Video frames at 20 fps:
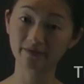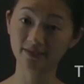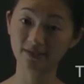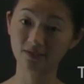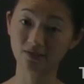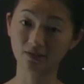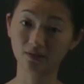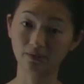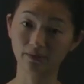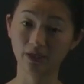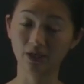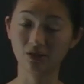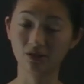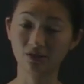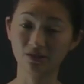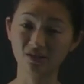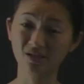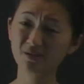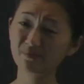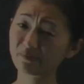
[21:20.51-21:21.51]
sensor
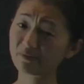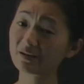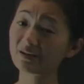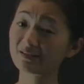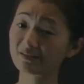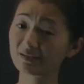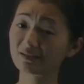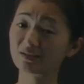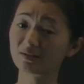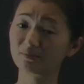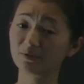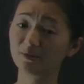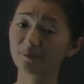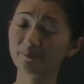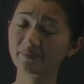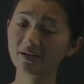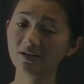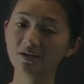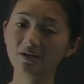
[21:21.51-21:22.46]
locations that are pretty sensible.